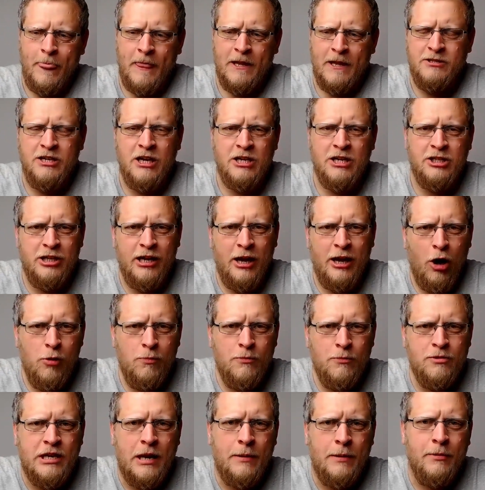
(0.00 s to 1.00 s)
essentially, a
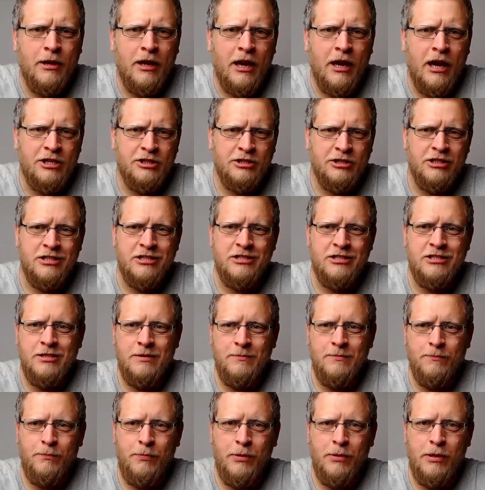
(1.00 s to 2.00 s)
homeless application is
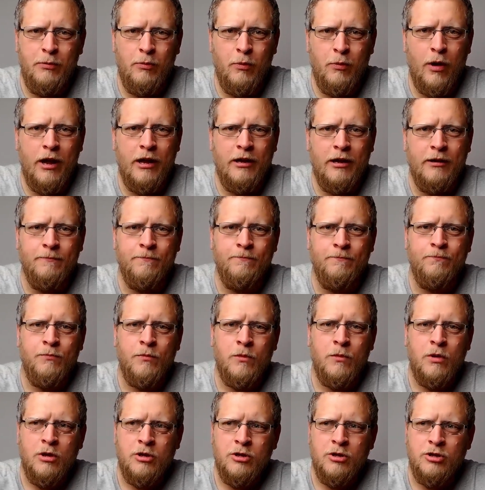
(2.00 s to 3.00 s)
simply when
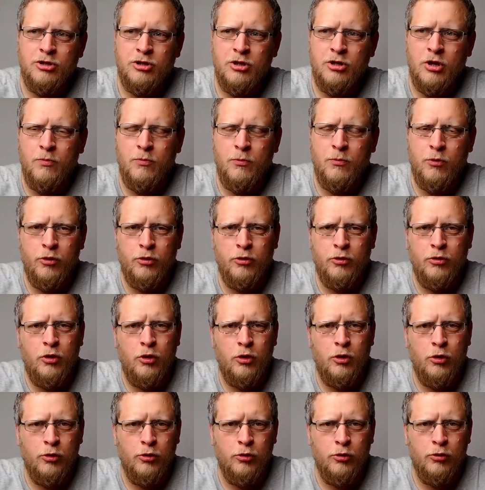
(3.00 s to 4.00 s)
someone
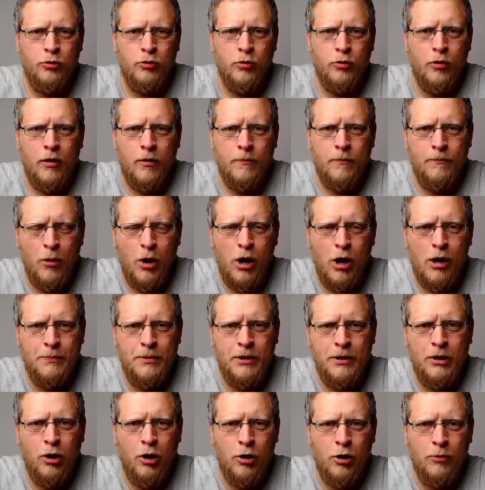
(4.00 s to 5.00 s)
who might
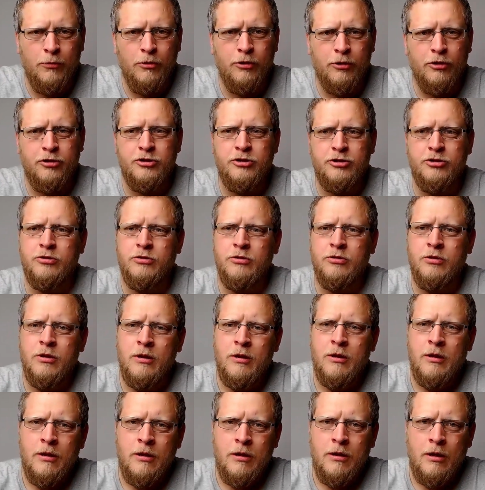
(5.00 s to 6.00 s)
be homeless
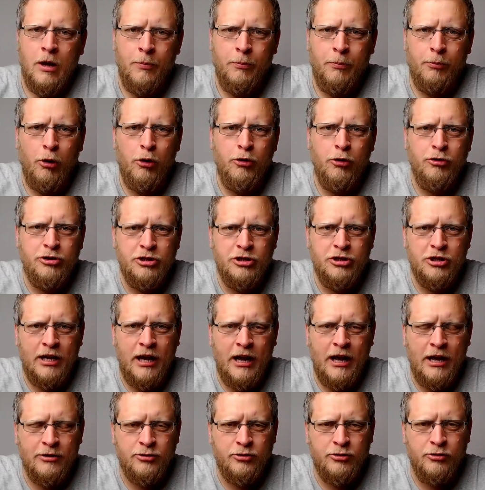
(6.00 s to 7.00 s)
approaches a
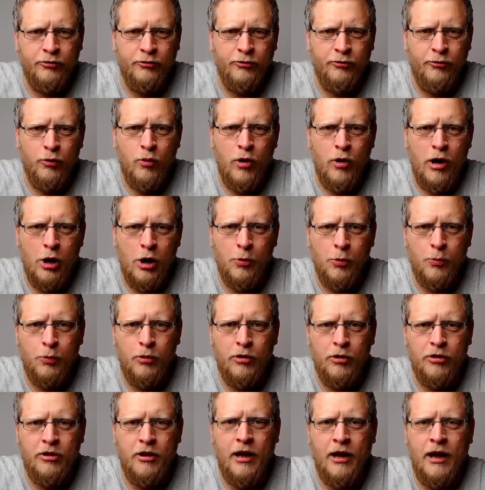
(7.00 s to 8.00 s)
council for help
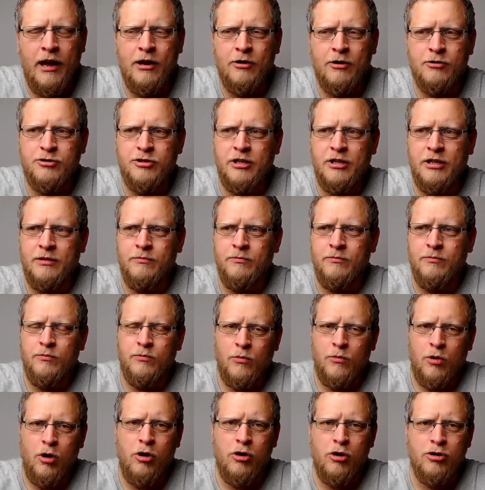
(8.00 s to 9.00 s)
with their housing,
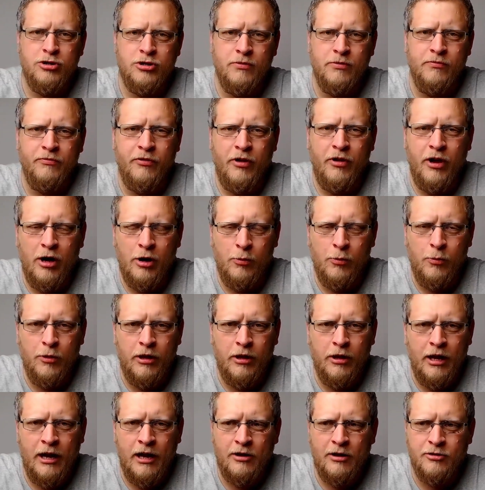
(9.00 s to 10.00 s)
asks them for help
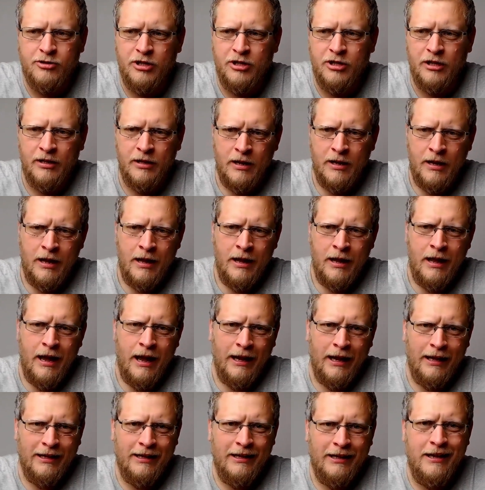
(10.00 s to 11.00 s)
with their housing,
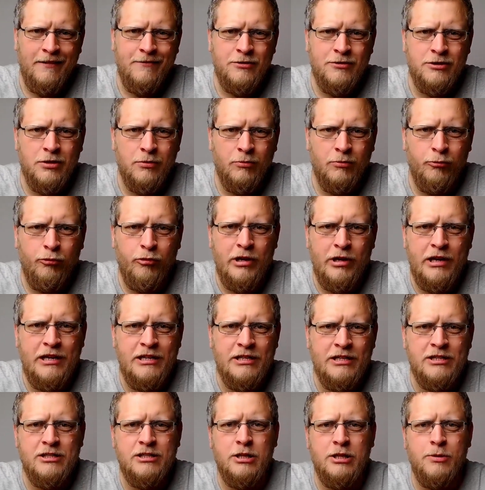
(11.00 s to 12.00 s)
and gives them
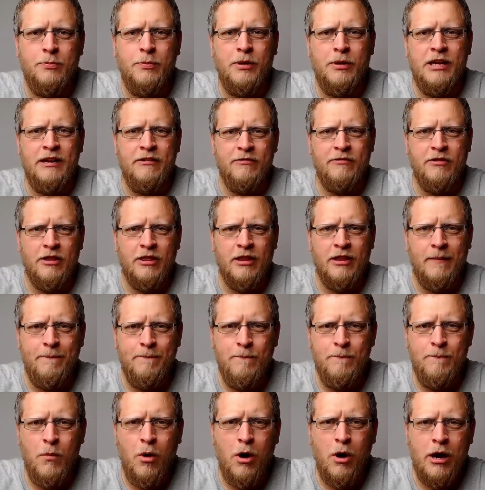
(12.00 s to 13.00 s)
reason to believe that they
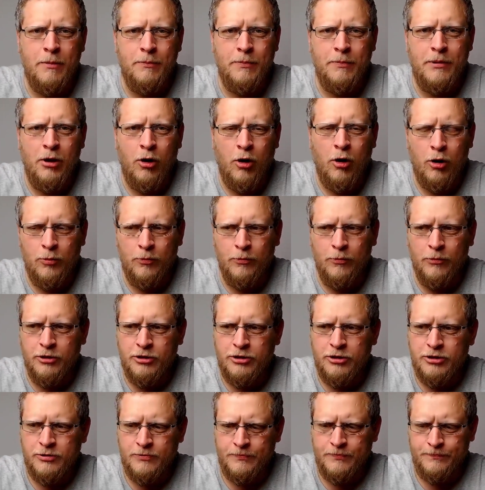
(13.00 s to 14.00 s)
might be
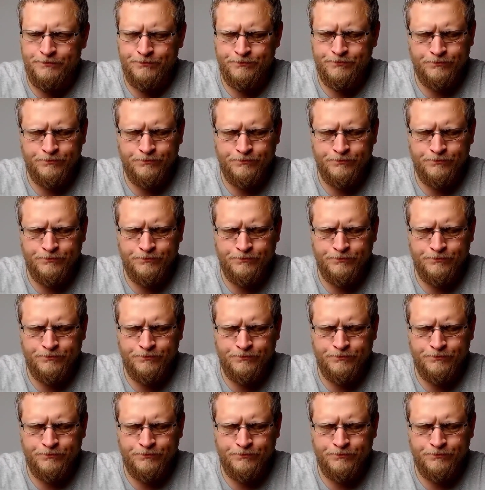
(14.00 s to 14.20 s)
homeless.